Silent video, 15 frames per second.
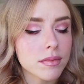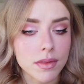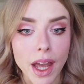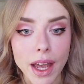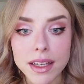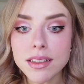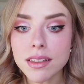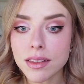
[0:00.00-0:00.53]

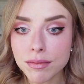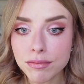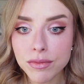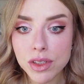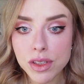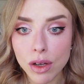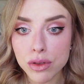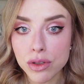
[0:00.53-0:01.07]
Nice.
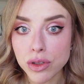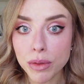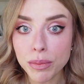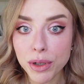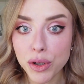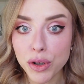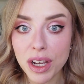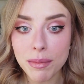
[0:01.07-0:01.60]
So
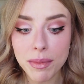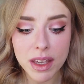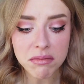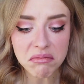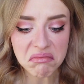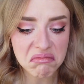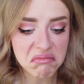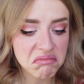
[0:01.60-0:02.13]
super creamy.
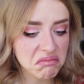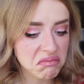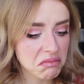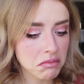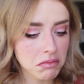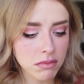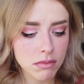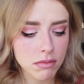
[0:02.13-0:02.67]

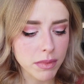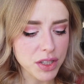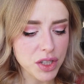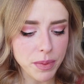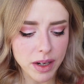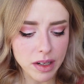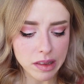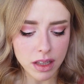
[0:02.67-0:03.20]

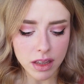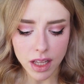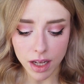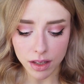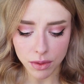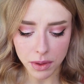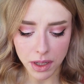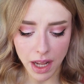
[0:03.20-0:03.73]
Much better than the
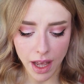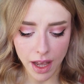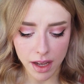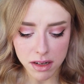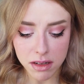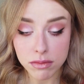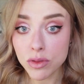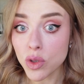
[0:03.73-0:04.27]
other one I
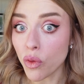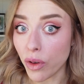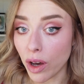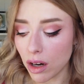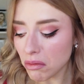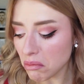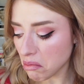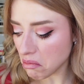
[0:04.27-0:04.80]
had so
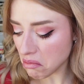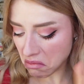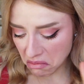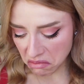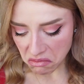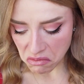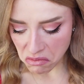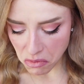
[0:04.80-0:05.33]
far.
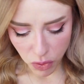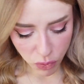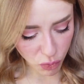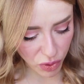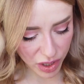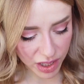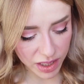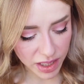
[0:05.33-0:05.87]

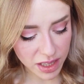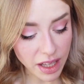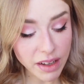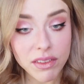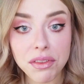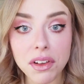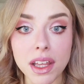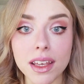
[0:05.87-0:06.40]
Really
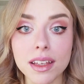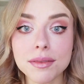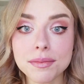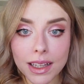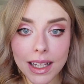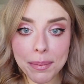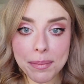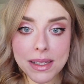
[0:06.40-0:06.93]
lovely.
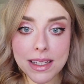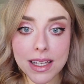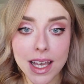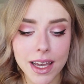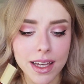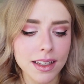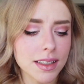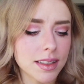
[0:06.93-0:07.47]

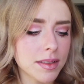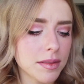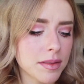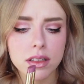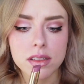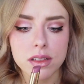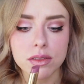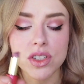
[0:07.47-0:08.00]
Lipstick.
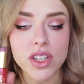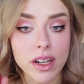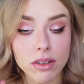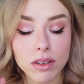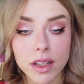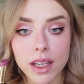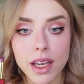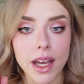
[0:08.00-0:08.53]
So
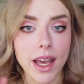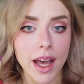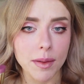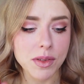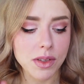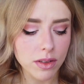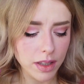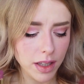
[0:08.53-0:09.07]
generally, I
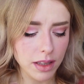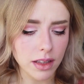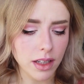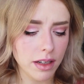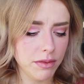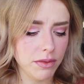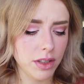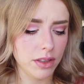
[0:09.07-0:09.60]
absolutely
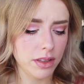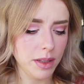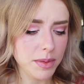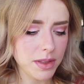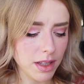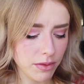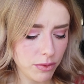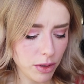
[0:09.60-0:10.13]
love their
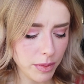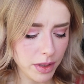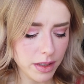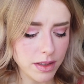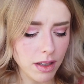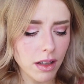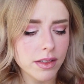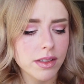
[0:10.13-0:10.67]
lipstick
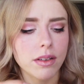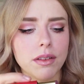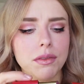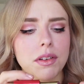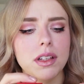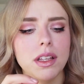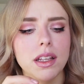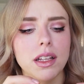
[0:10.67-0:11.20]
formulas. Also, I
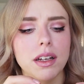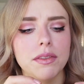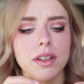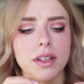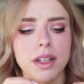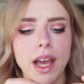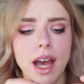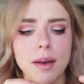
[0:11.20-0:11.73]
really love
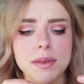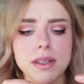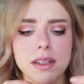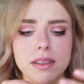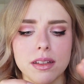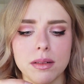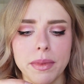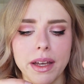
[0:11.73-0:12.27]
their caps
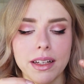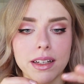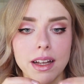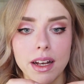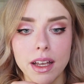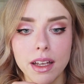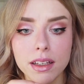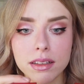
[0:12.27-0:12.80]
because they're
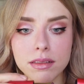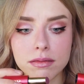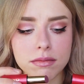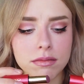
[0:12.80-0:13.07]
magnetic.